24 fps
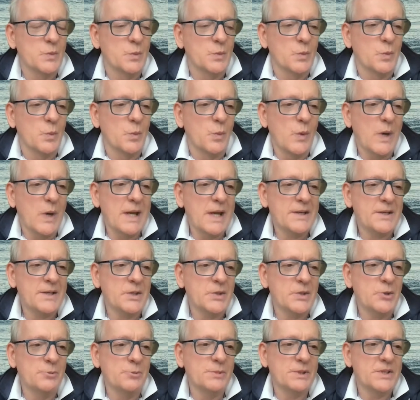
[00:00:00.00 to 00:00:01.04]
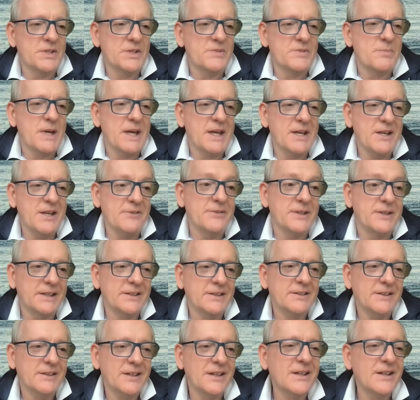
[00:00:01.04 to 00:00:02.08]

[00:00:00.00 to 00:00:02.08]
when a human is behaving,